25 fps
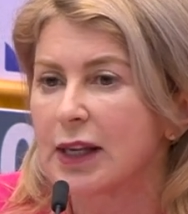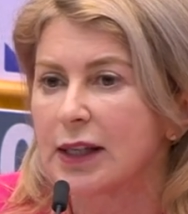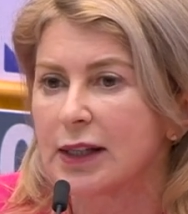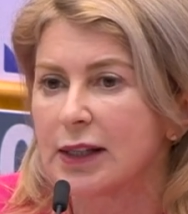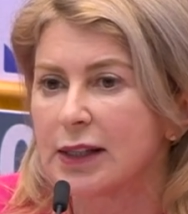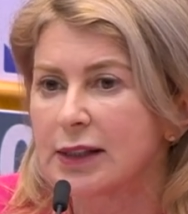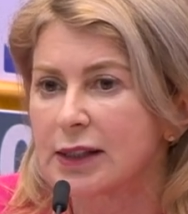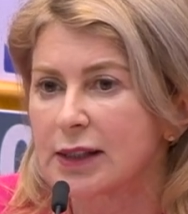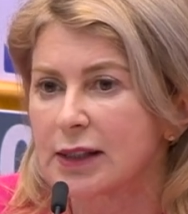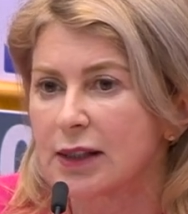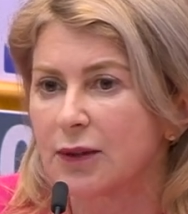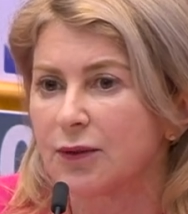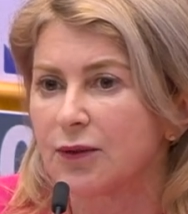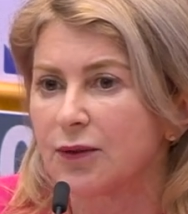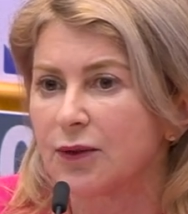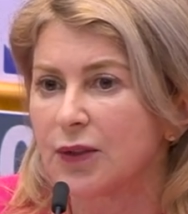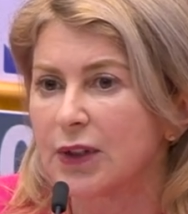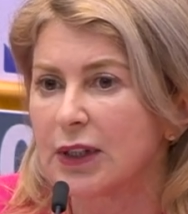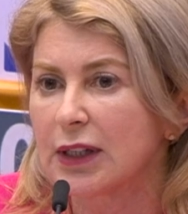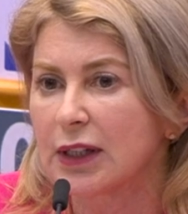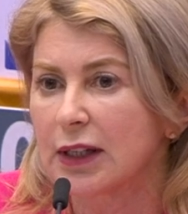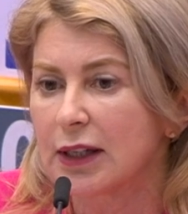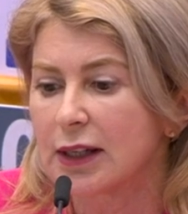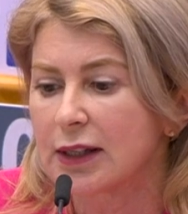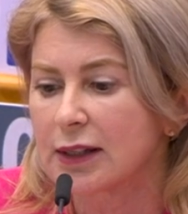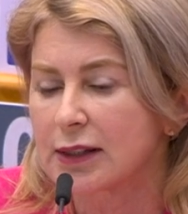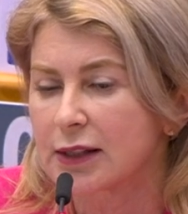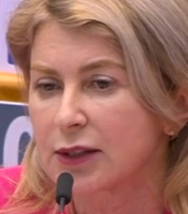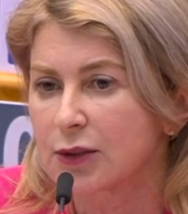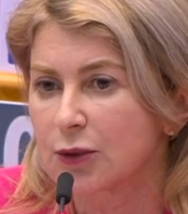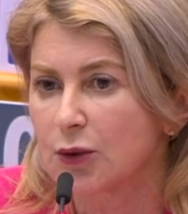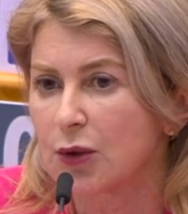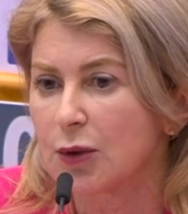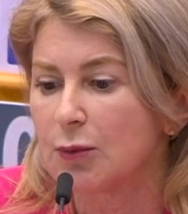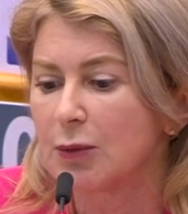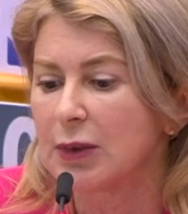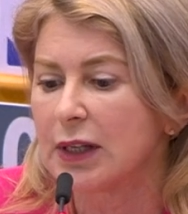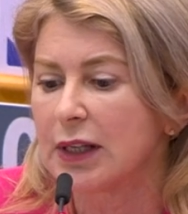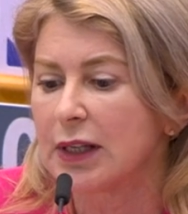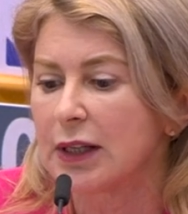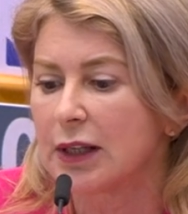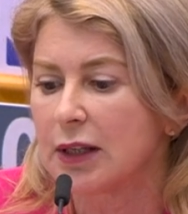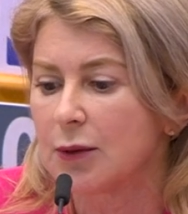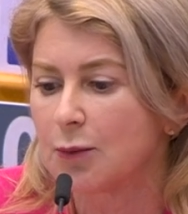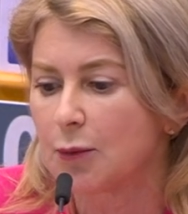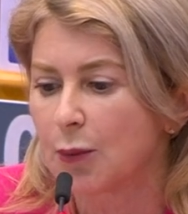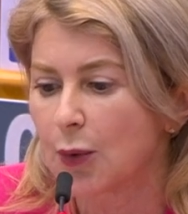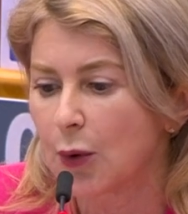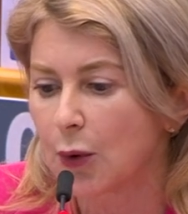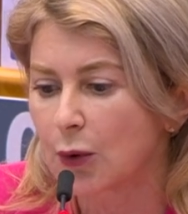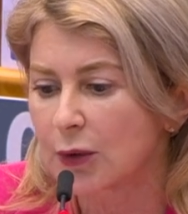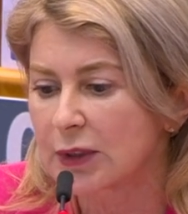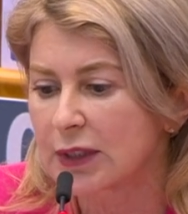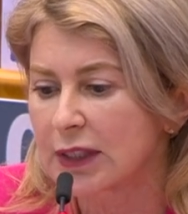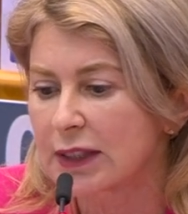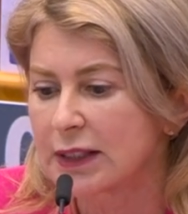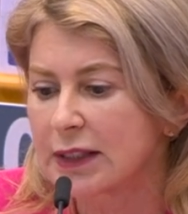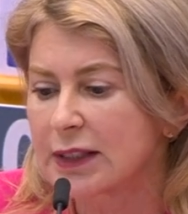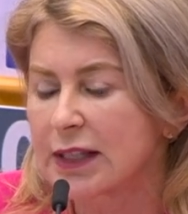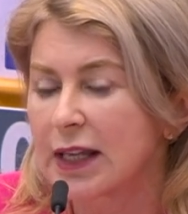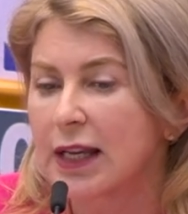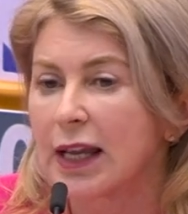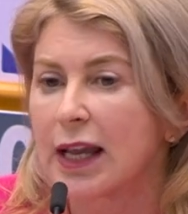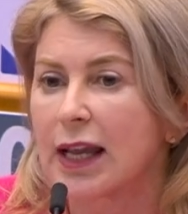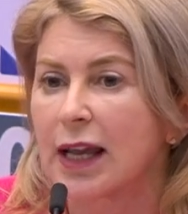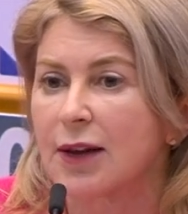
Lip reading: is something extremely important,